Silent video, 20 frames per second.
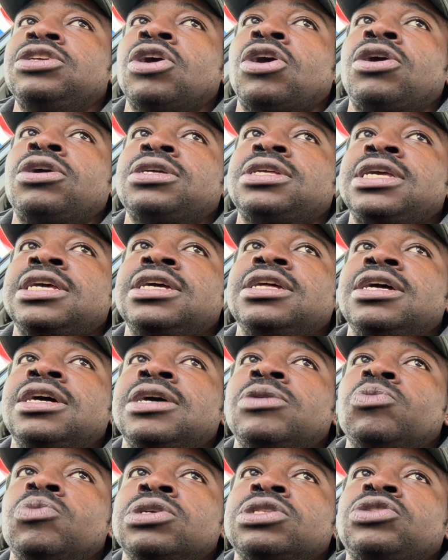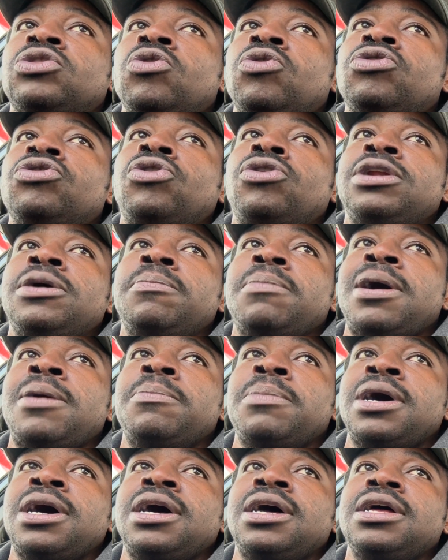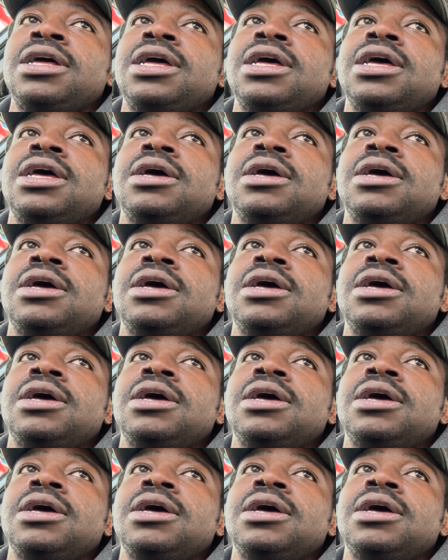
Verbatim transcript: y'all get what's going on in my mind.